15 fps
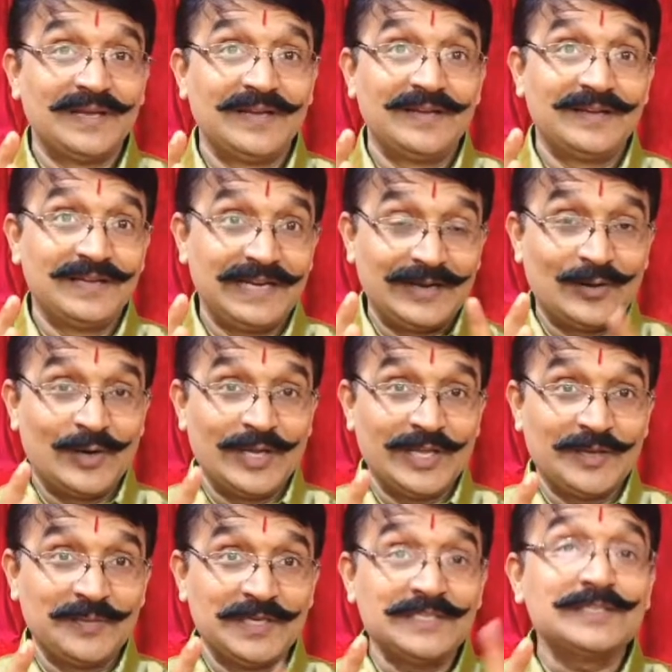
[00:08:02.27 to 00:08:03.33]

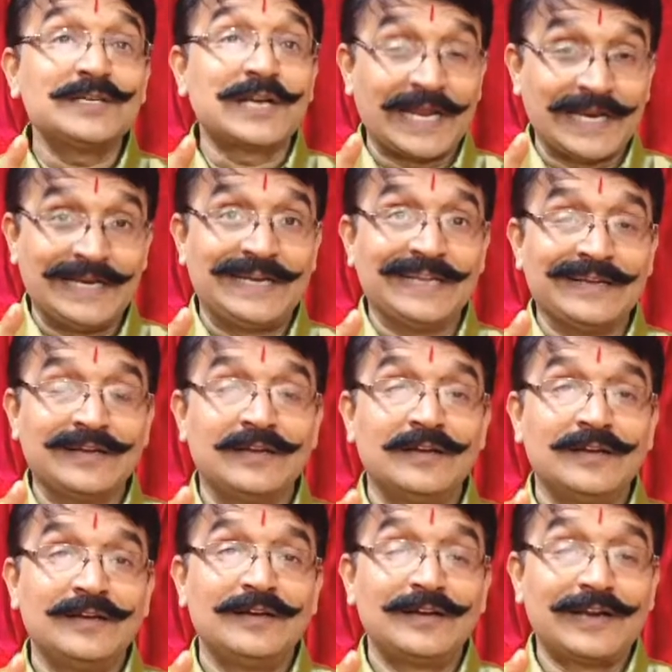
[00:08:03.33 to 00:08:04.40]
Recording means writing
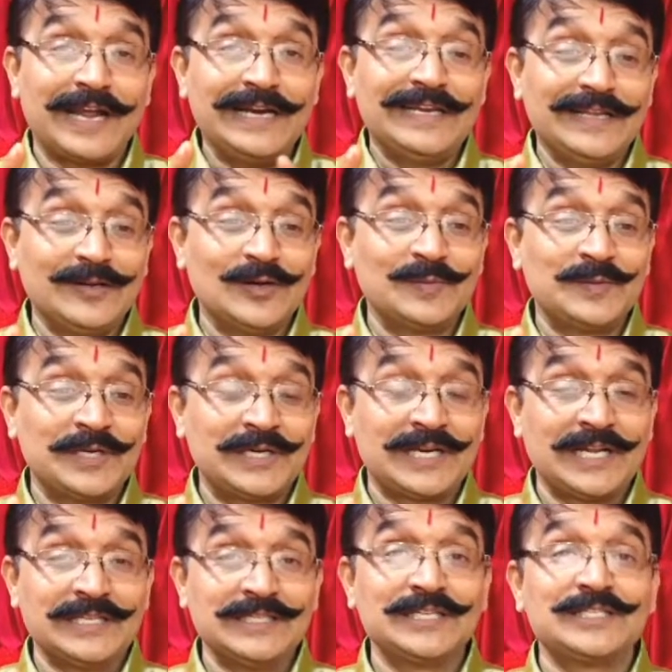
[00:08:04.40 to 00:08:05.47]
of the
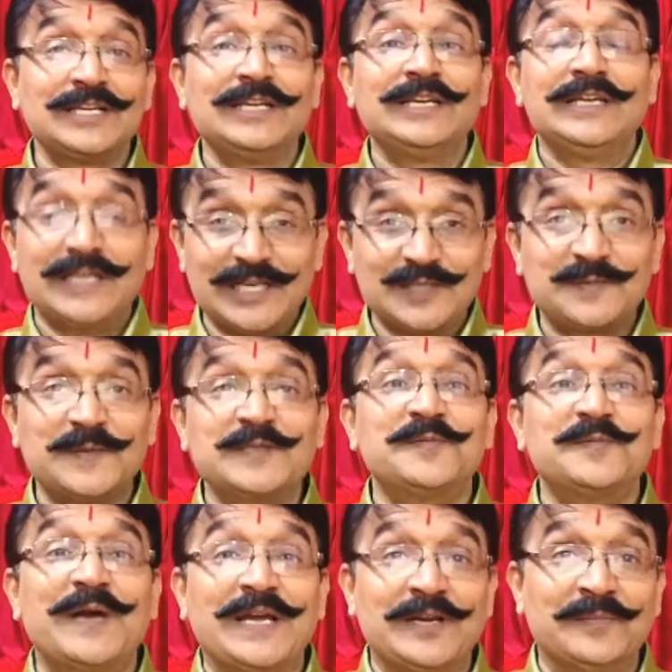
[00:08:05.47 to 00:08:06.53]
transaction in a
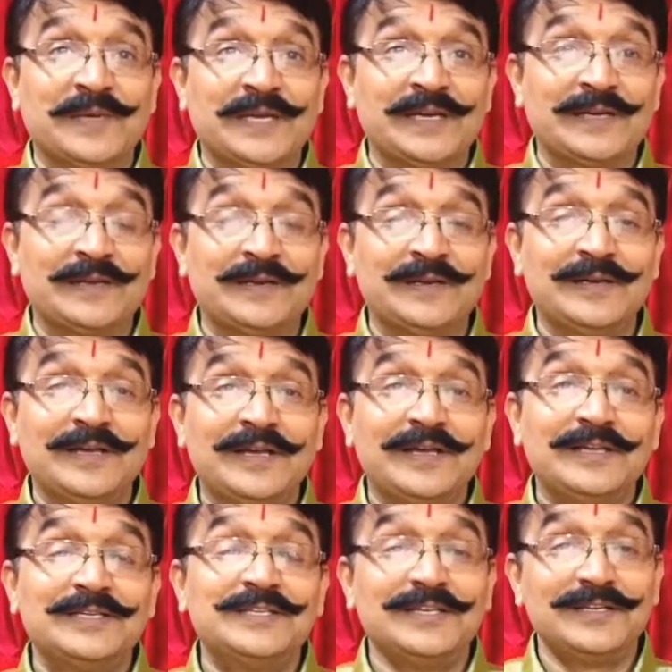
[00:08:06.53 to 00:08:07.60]
specified manner.
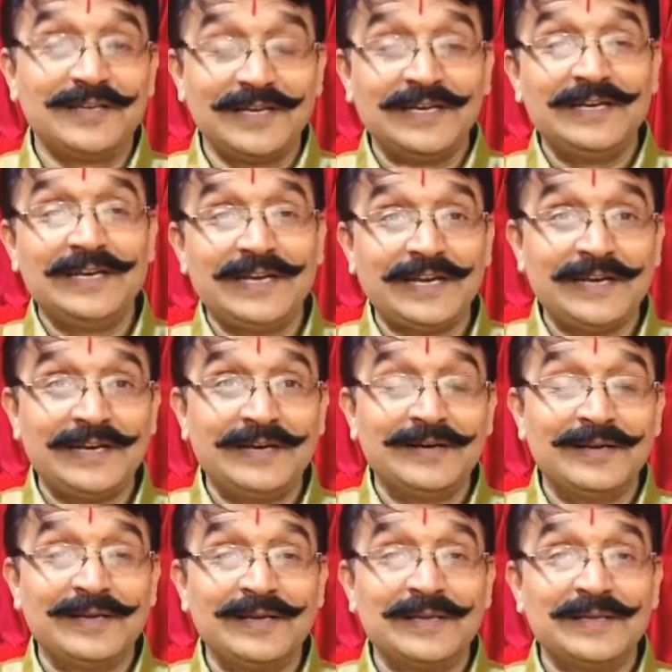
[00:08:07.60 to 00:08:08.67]
Single entry
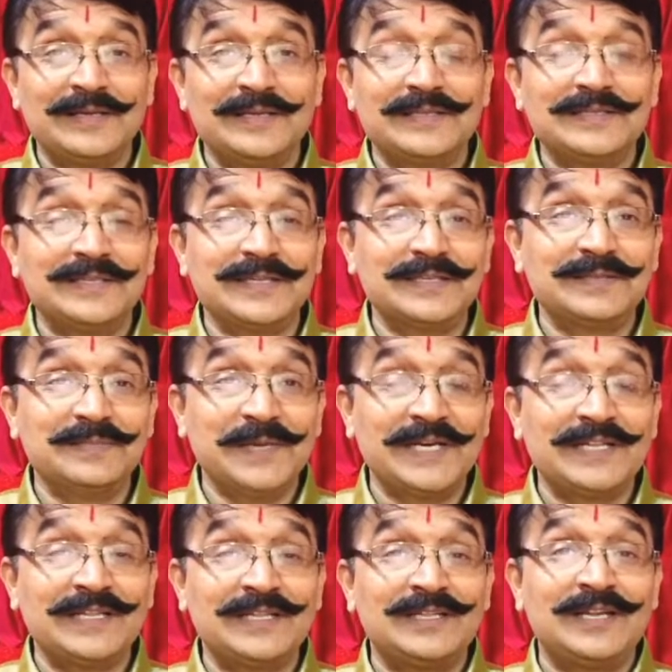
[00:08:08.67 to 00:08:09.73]

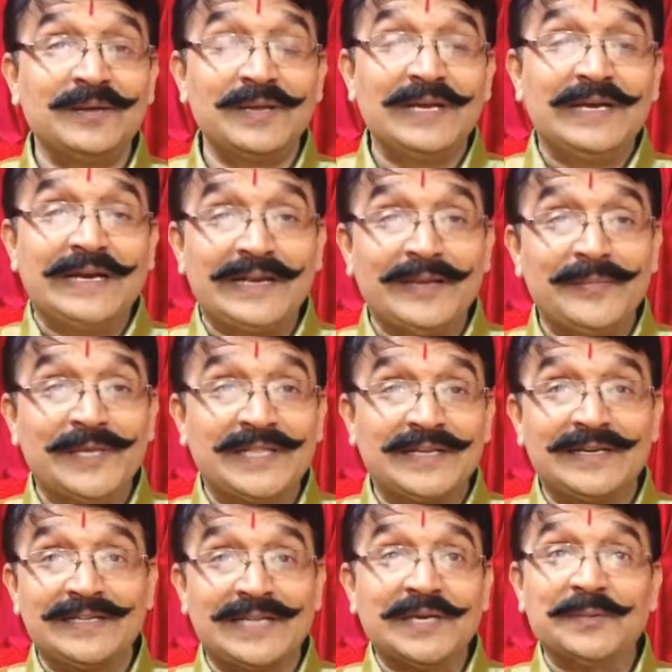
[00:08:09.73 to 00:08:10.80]
method, double entry
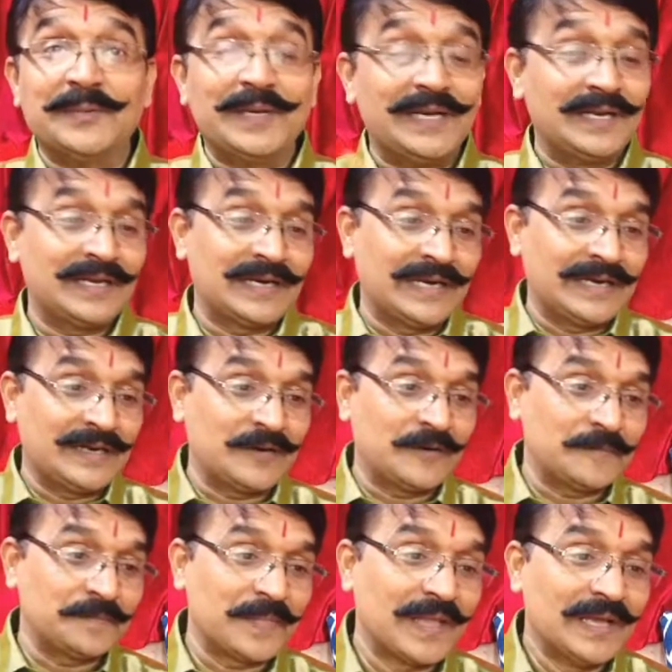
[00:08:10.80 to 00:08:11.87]
method, that we will learn later
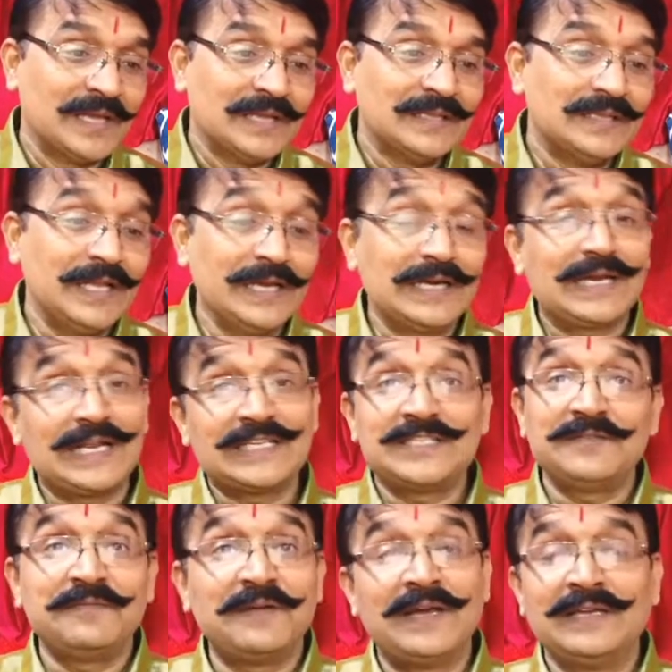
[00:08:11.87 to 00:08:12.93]
on. Then
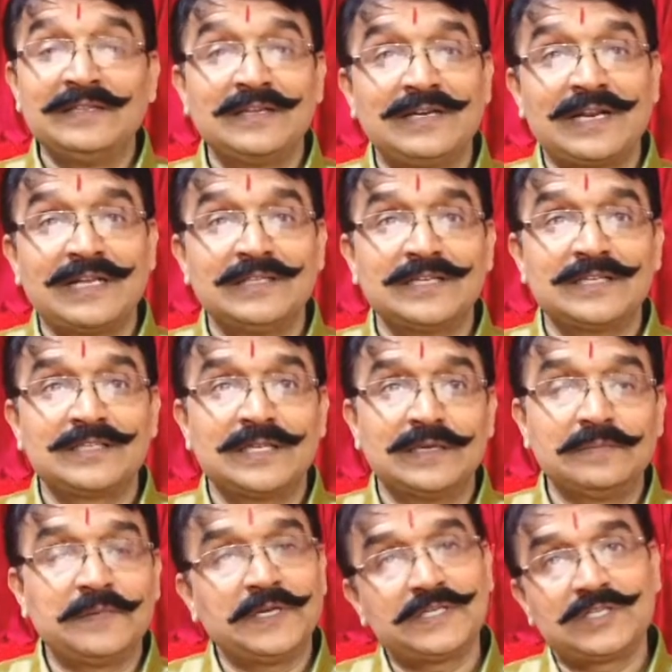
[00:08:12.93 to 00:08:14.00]
classifying the transaction.
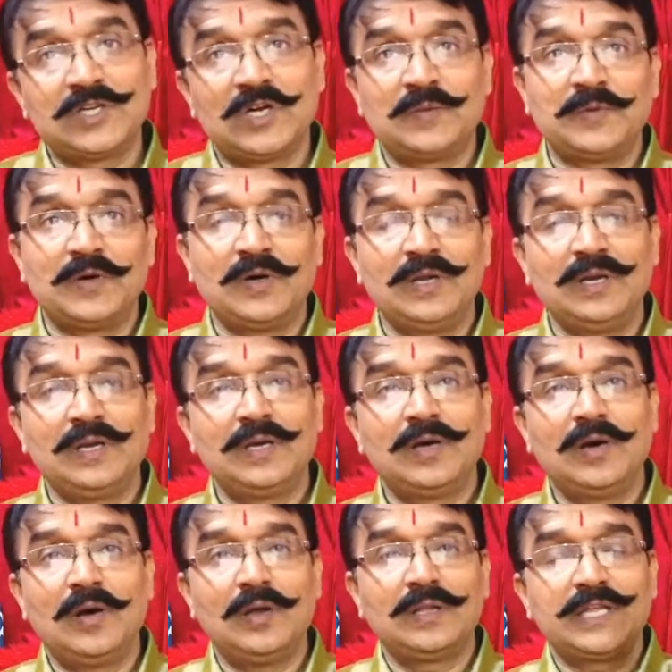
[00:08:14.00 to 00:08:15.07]
First of
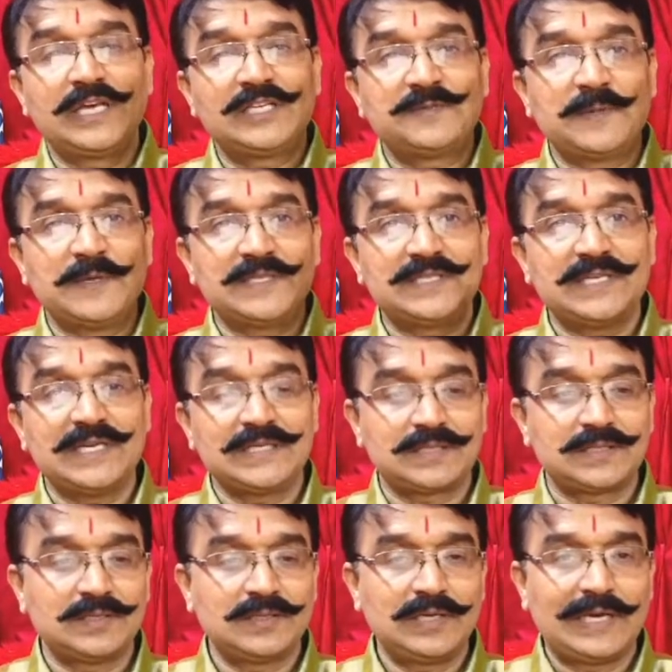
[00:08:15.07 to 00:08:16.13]
all the
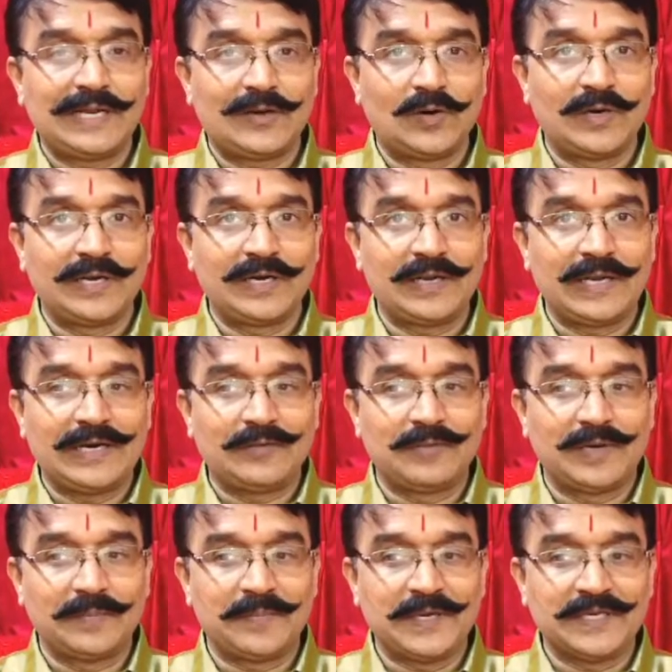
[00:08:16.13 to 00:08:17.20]
expenses recorded at
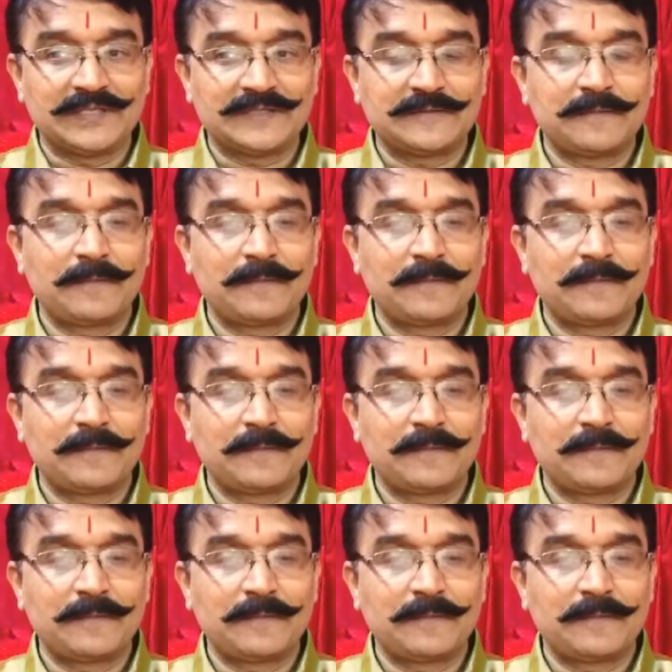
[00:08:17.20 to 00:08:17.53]
one place.